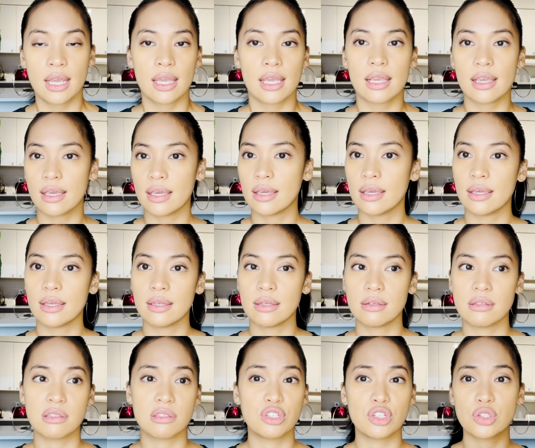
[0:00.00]

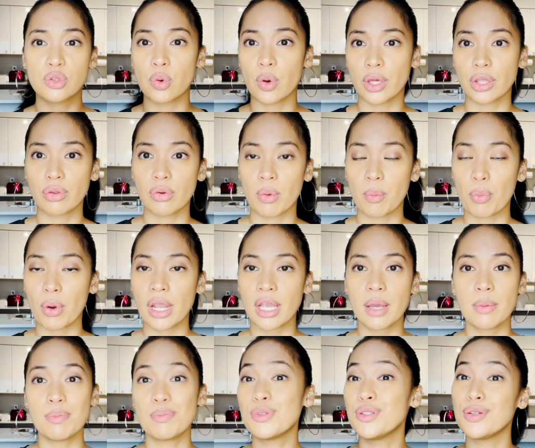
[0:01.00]
is just going through a
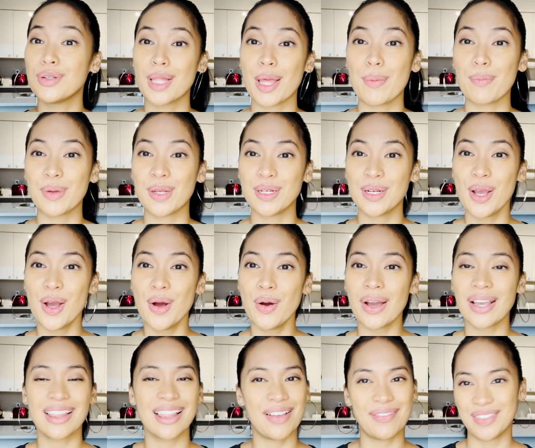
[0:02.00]
breakup, do let me know.
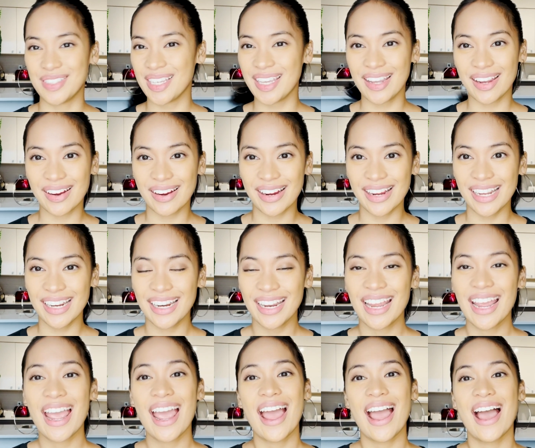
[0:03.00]
I'd love to hear it.
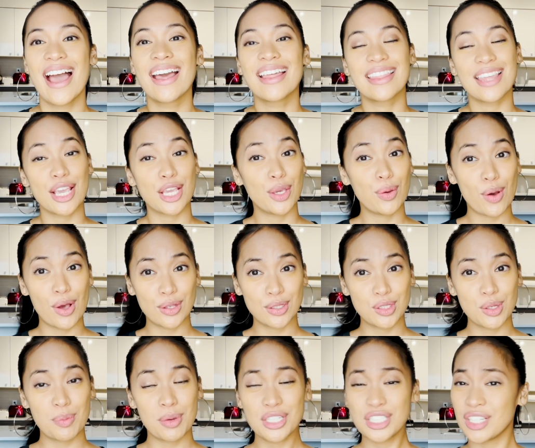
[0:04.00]
Thank you all so
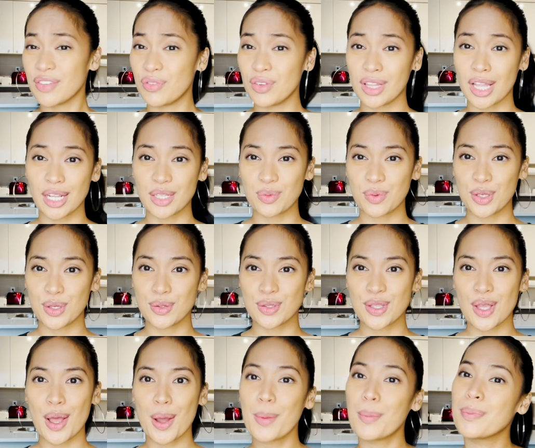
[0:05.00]
much. If you liked what you
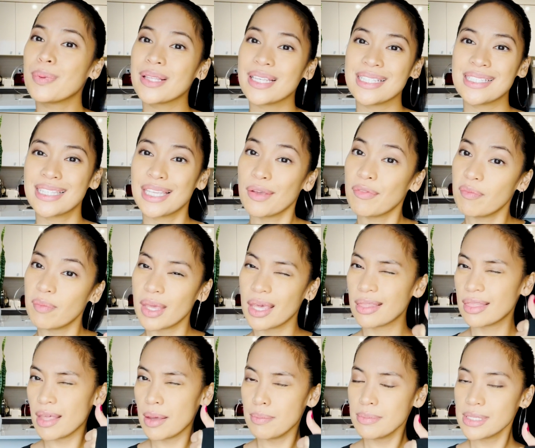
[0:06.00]
saw, please give me a
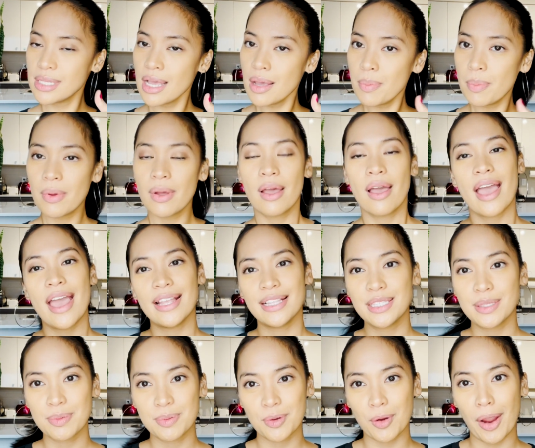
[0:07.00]
thumbs up and
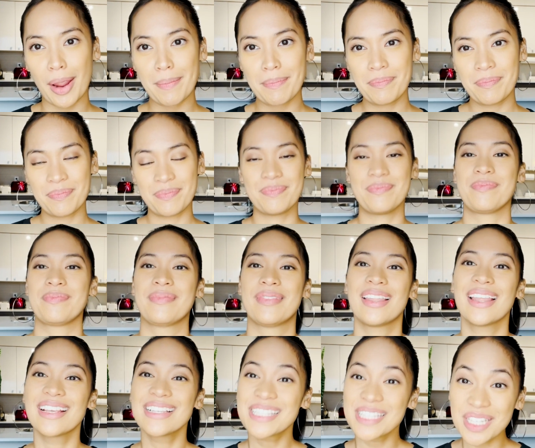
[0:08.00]
subscribe.
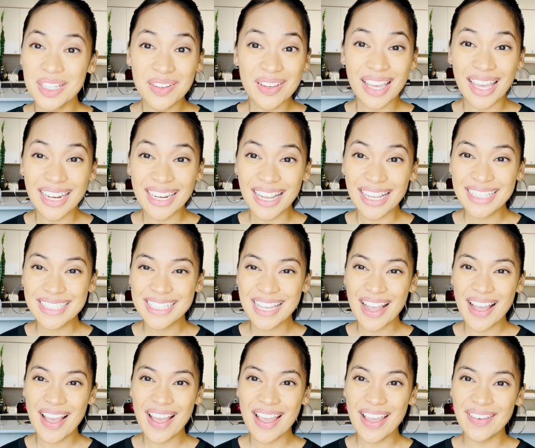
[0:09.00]
See you again next
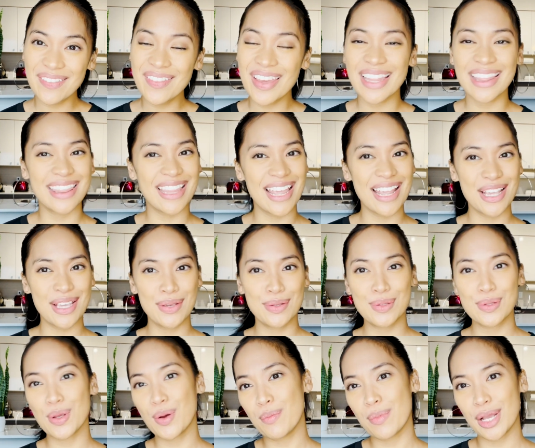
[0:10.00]
time, and thank you
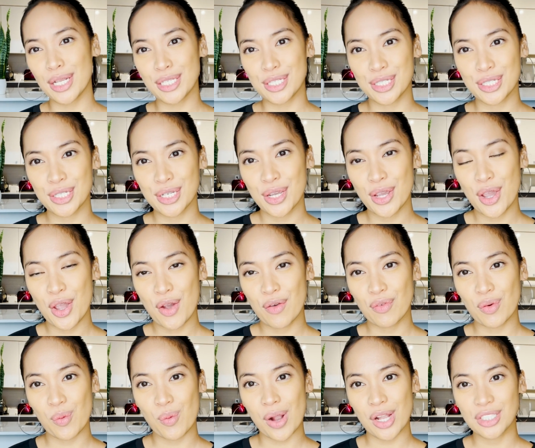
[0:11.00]
so much
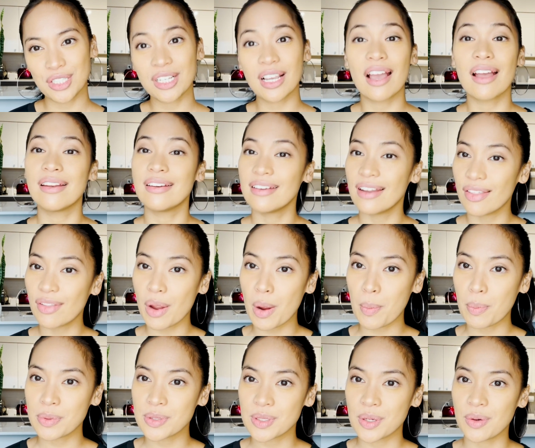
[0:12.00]
for watching another
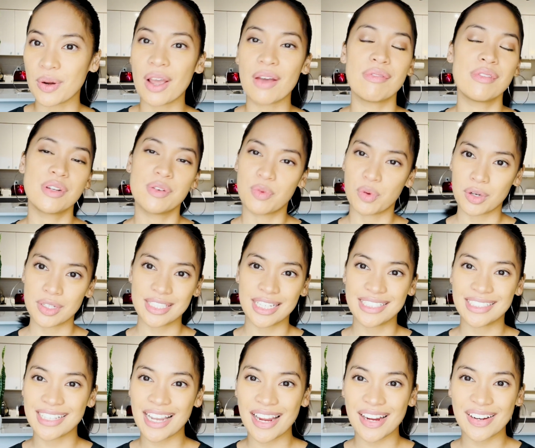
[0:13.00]
episode of the Divorcee
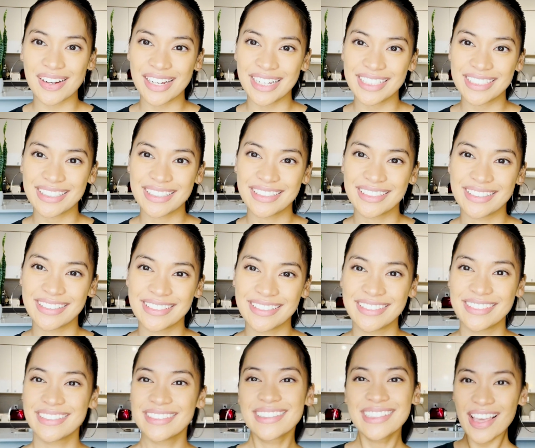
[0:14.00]
Diaries.
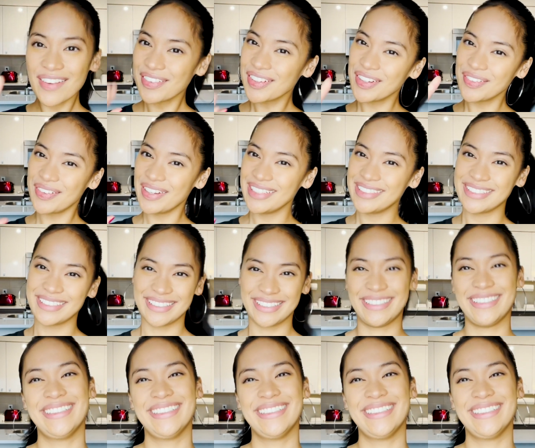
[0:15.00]
Have a good one.